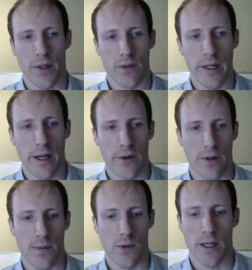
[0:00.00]
for the tree
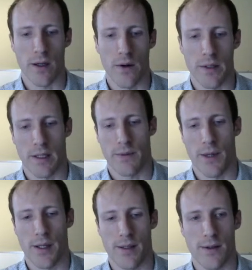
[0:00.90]
algorithms, we could always
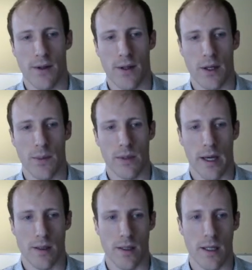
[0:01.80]
express the
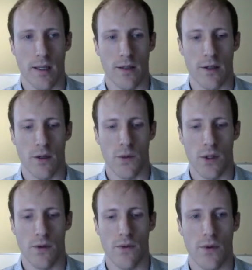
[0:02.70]
complexity in terms
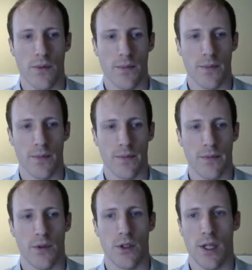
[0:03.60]
of
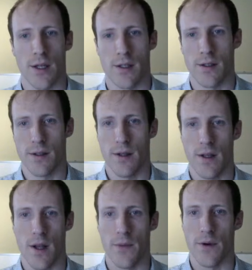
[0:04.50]
just the
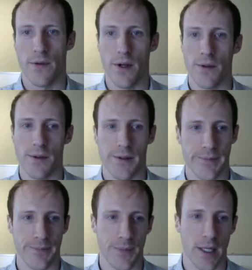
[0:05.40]
number of
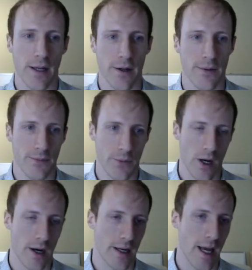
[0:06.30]
nodes. But here we
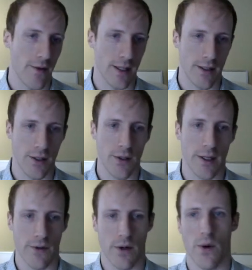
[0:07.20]
are going to have these two
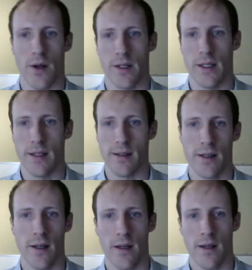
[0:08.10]
different
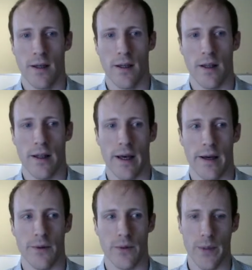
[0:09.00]
quantities
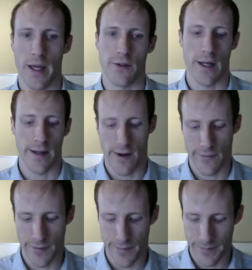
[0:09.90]
that we might trade off.